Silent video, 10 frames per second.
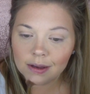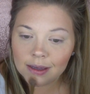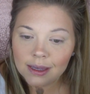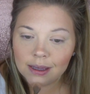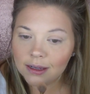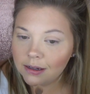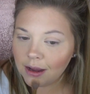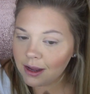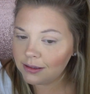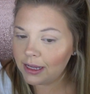Again,
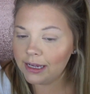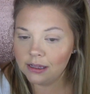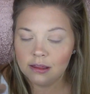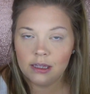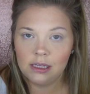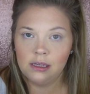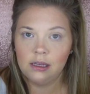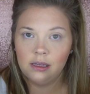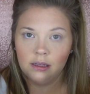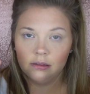highlight
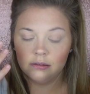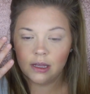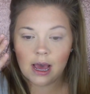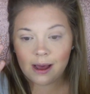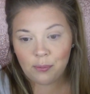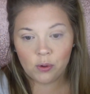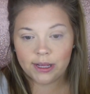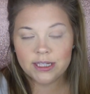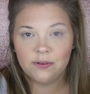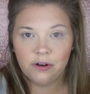the high
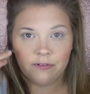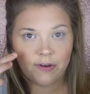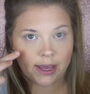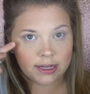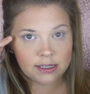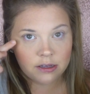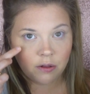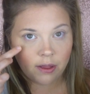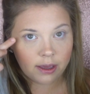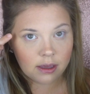points of your face.
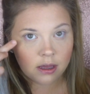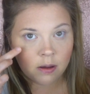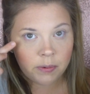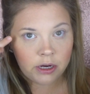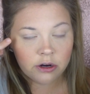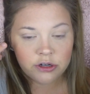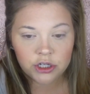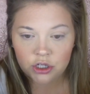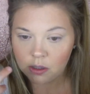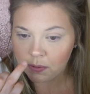So like up here on your
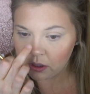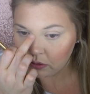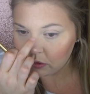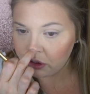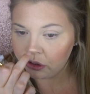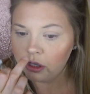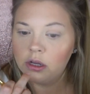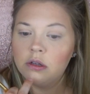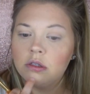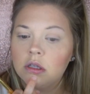cheekbones, your
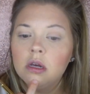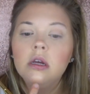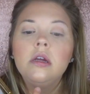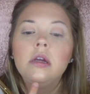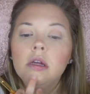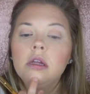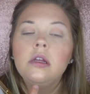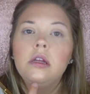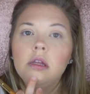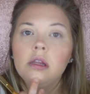nose,
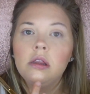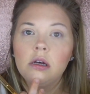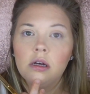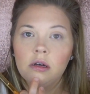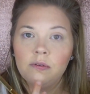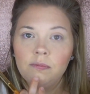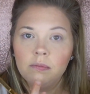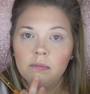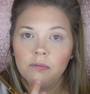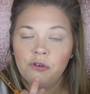the
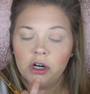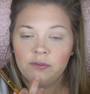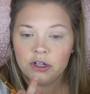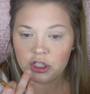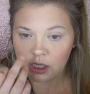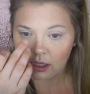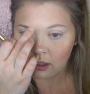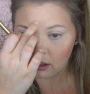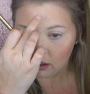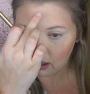front of your
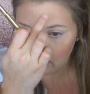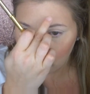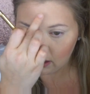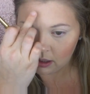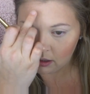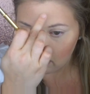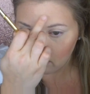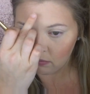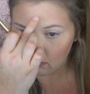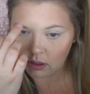chin, and
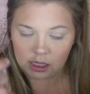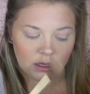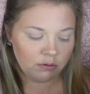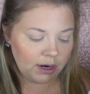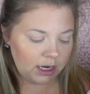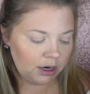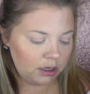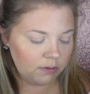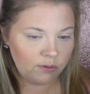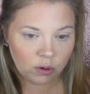then like right here
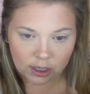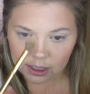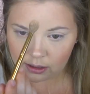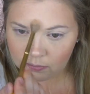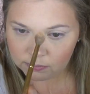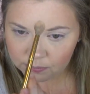in the forehead.